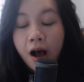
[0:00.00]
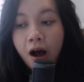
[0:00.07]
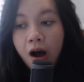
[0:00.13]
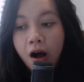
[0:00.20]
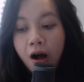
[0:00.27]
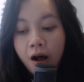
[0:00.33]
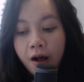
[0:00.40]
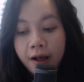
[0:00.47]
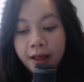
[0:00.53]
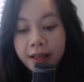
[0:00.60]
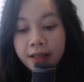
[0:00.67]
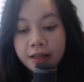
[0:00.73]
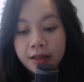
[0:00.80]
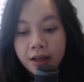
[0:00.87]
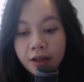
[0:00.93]

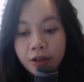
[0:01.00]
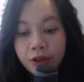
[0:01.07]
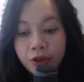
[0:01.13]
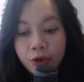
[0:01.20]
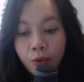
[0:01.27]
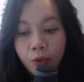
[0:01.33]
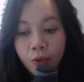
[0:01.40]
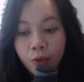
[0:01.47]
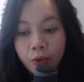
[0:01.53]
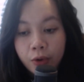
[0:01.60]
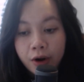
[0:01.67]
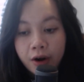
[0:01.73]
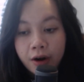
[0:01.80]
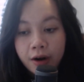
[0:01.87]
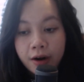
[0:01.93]
on
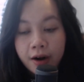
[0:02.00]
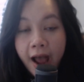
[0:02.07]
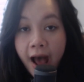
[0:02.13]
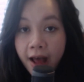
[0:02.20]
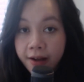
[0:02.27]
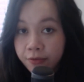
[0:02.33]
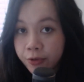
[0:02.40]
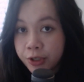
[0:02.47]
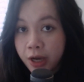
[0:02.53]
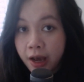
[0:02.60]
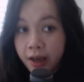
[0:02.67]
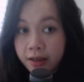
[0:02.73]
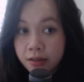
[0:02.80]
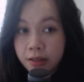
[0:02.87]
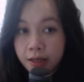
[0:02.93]
your
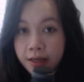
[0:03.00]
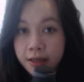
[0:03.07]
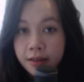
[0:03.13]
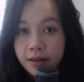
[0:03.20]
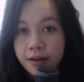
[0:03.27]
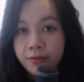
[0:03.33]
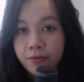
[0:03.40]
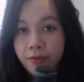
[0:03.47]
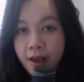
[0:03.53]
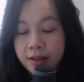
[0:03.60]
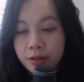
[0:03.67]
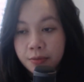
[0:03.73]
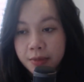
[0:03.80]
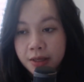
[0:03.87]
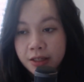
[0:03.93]
advertising
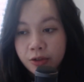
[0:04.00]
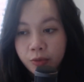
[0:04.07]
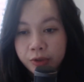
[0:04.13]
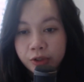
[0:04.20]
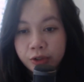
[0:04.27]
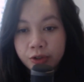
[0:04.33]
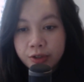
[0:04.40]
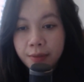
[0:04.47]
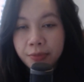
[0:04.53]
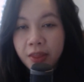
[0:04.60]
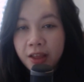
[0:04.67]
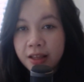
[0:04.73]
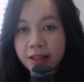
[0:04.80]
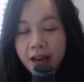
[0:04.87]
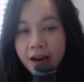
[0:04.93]
investments, which is
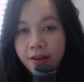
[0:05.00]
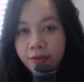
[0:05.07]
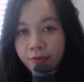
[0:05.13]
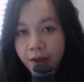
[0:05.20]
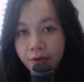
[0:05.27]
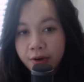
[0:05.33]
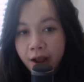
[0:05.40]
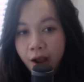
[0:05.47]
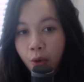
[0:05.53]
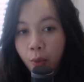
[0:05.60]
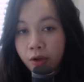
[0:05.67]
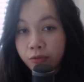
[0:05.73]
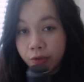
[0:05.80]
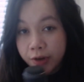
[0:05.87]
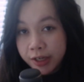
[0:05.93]
something that I found out
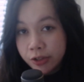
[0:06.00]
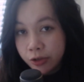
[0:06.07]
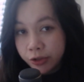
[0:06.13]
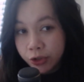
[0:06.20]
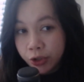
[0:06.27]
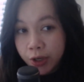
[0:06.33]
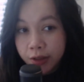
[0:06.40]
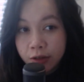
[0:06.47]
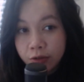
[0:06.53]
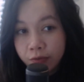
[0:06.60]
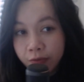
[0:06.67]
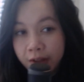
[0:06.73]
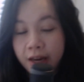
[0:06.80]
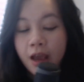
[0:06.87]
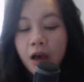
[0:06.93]
while researching this
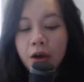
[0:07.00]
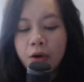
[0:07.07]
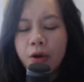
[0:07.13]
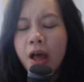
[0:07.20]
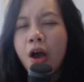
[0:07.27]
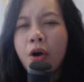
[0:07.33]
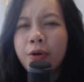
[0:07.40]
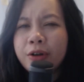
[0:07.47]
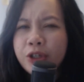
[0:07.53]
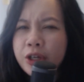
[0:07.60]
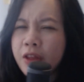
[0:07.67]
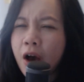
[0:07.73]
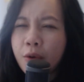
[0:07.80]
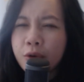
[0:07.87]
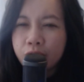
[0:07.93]
video, which I
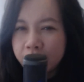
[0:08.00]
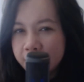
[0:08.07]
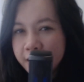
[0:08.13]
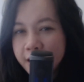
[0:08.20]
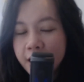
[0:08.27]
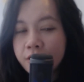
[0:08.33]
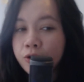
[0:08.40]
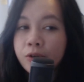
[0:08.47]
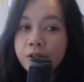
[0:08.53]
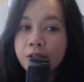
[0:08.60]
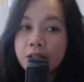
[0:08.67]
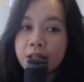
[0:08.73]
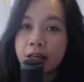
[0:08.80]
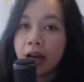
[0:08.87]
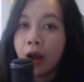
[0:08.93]
thought really
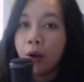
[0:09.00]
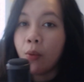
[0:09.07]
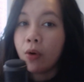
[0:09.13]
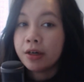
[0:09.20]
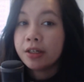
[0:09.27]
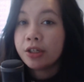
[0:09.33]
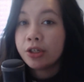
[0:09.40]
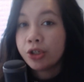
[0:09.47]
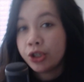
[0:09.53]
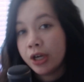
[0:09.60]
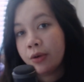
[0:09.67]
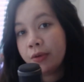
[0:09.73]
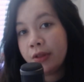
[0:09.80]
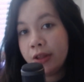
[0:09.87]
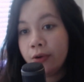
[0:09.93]
interesting and I wanted to
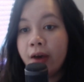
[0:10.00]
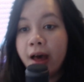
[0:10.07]
share with you